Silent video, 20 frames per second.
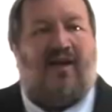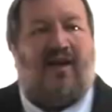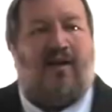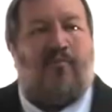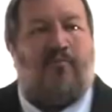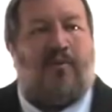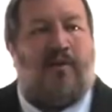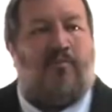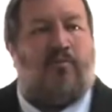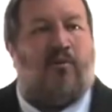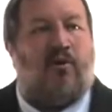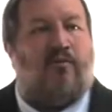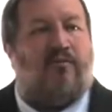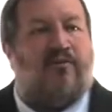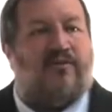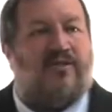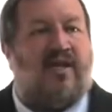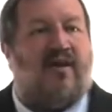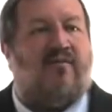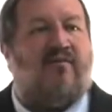And people
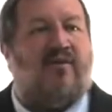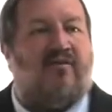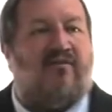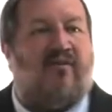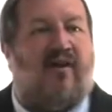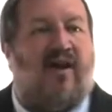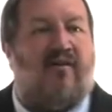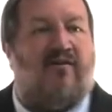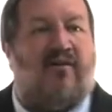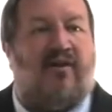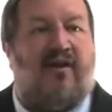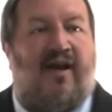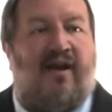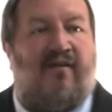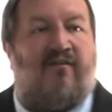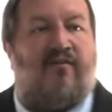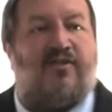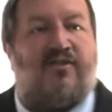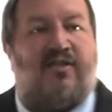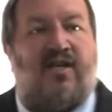over 75 on
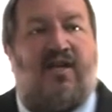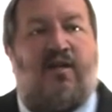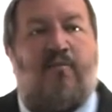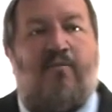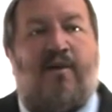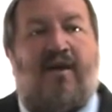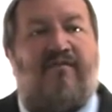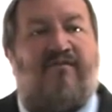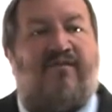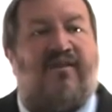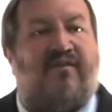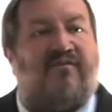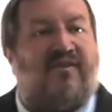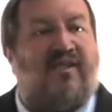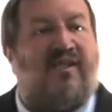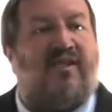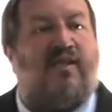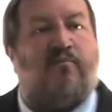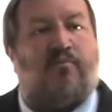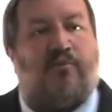average take about
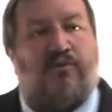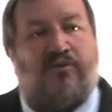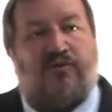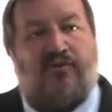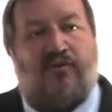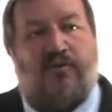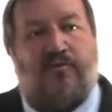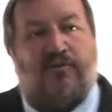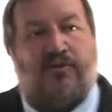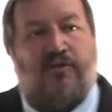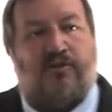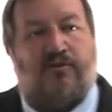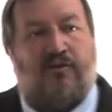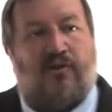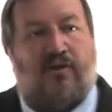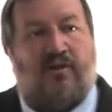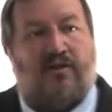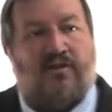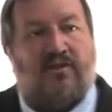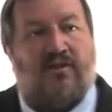15 prescription
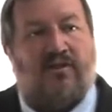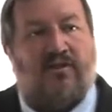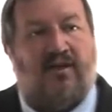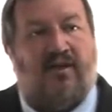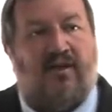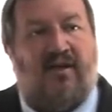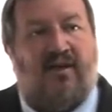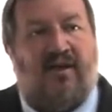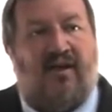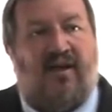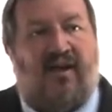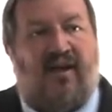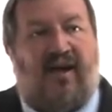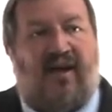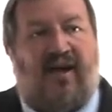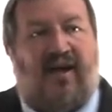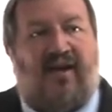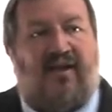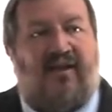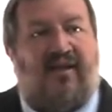drugs.
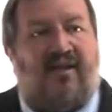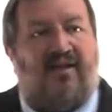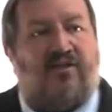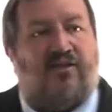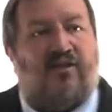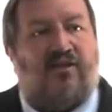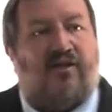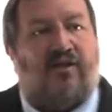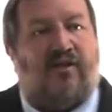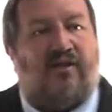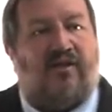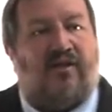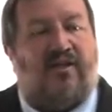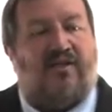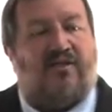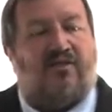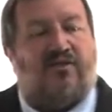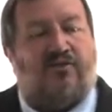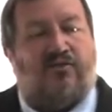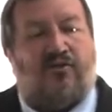And these
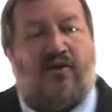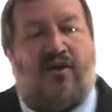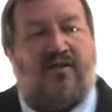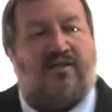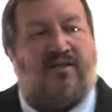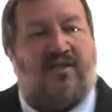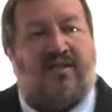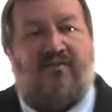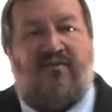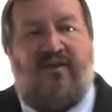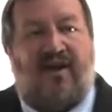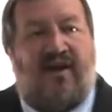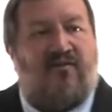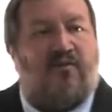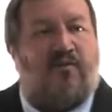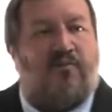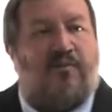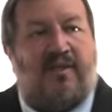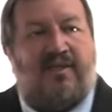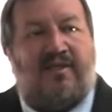are drugs that have
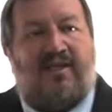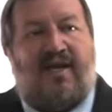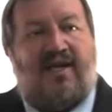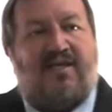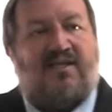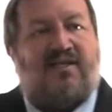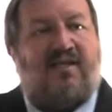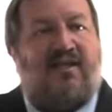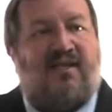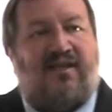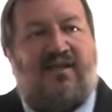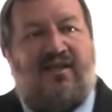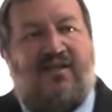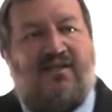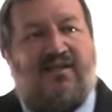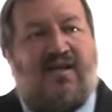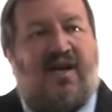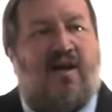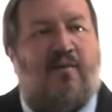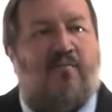never been tested in
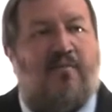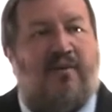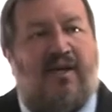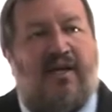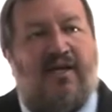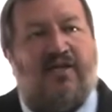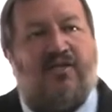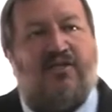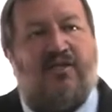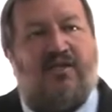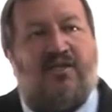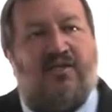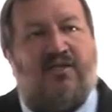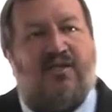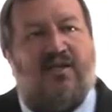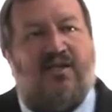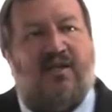these combinations.